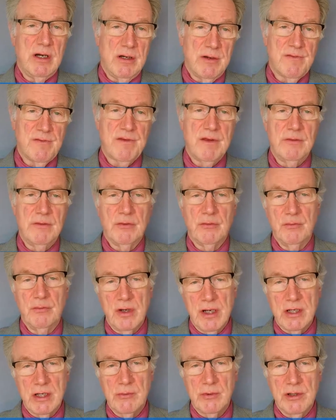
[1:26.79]
asking the
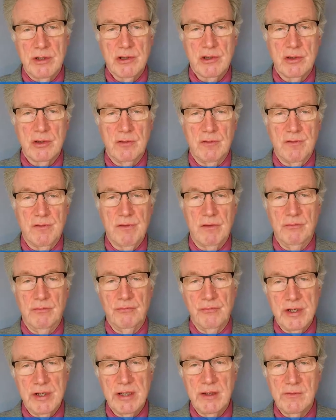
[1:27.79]
right questions and
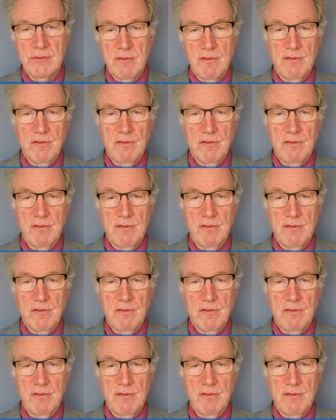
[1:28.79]
reading the